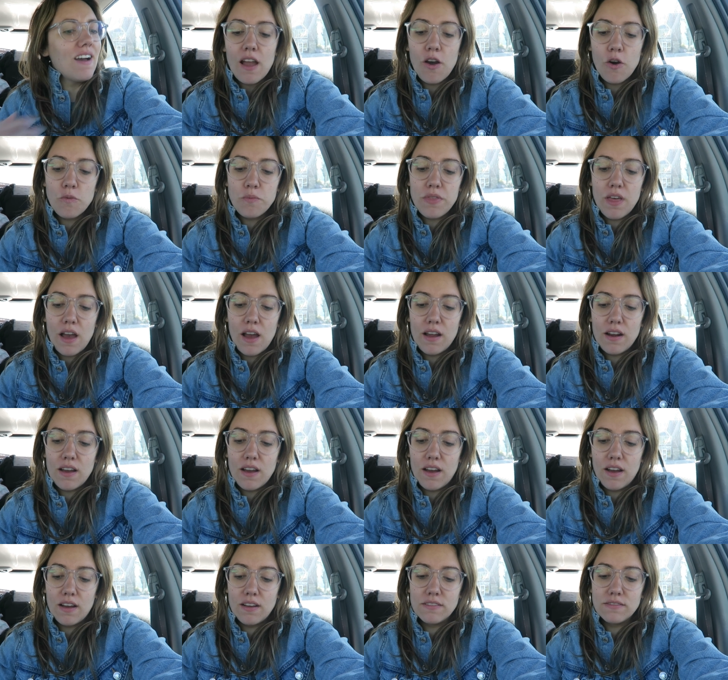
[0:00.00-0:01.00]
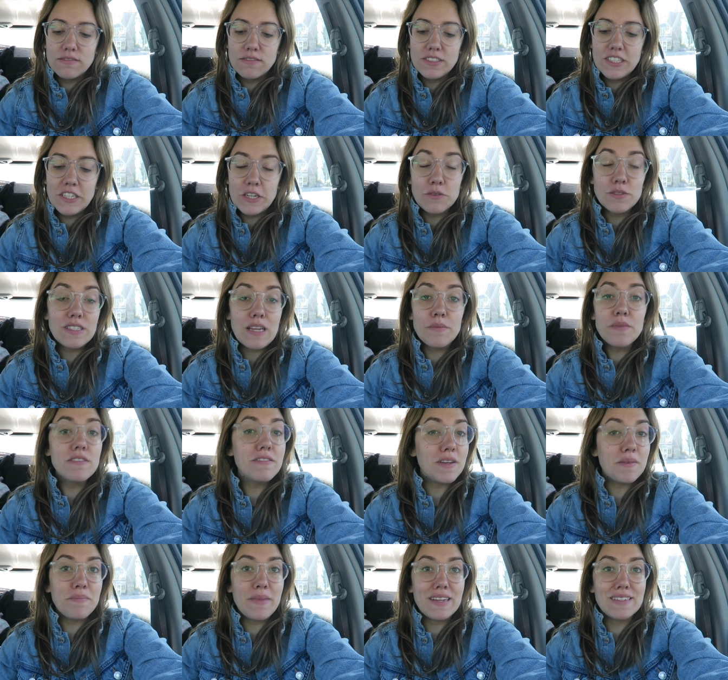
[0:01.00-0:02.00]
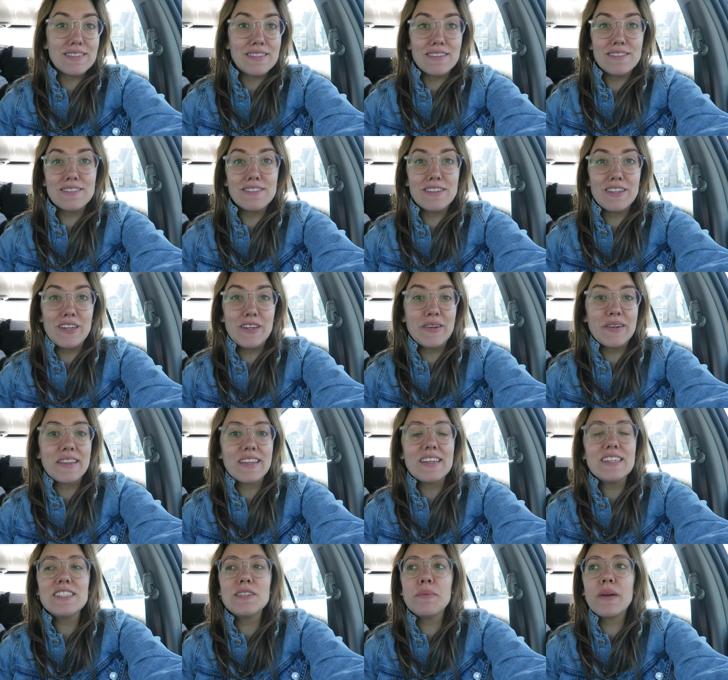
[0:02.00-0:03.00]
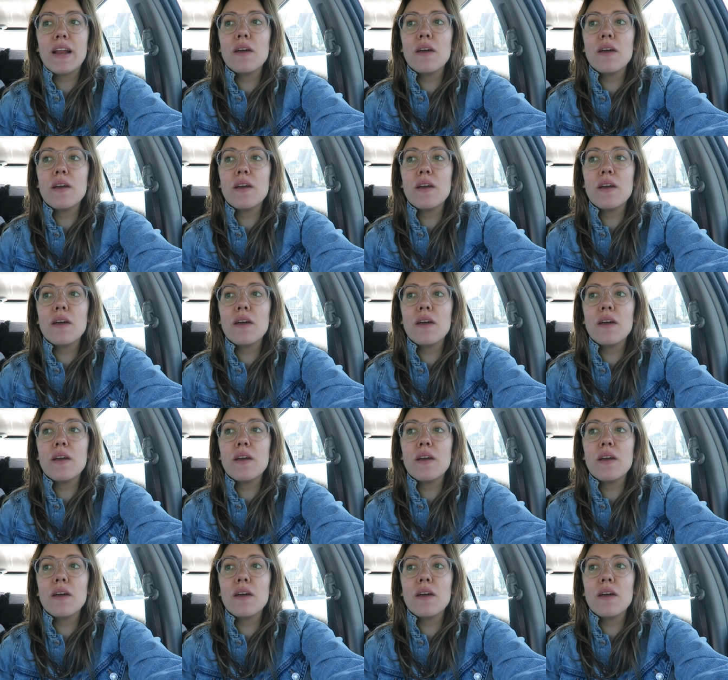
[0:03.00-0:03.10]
I hope that, you know, some of it made sense to you at least,